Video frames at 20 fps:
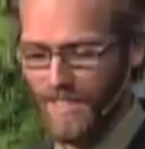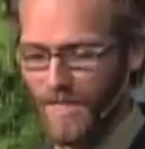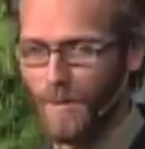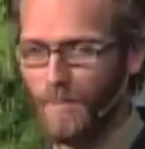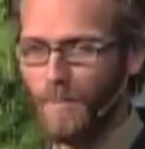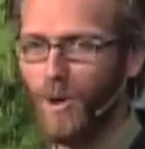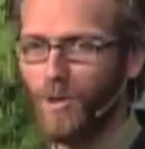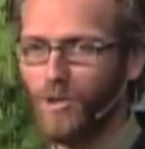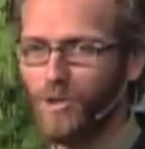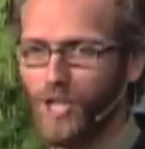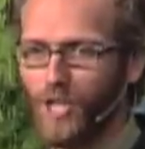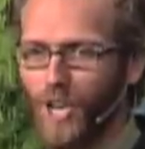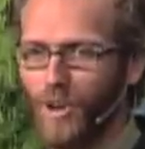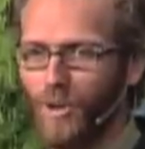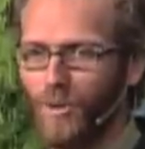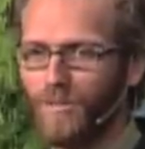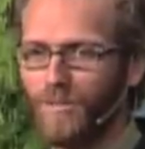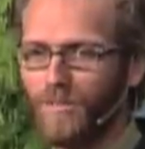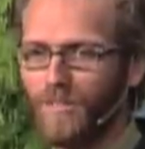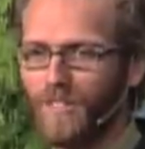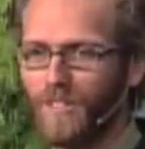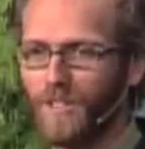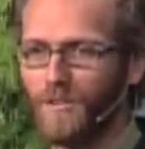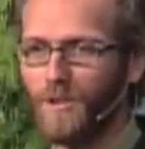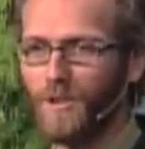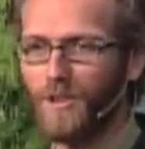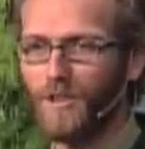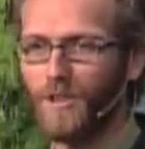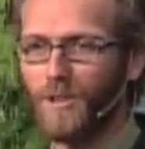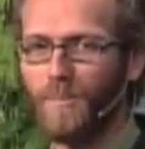The mojo, you've
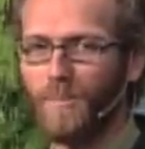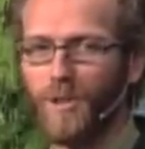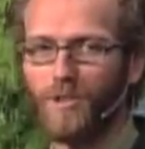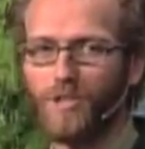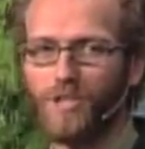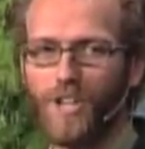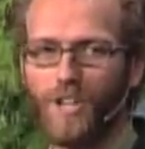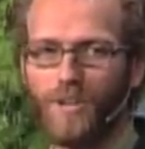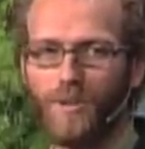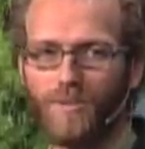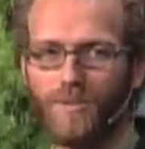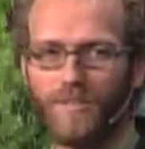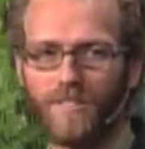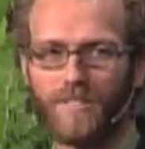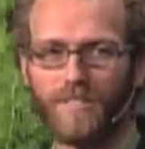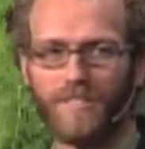heard of the mojo?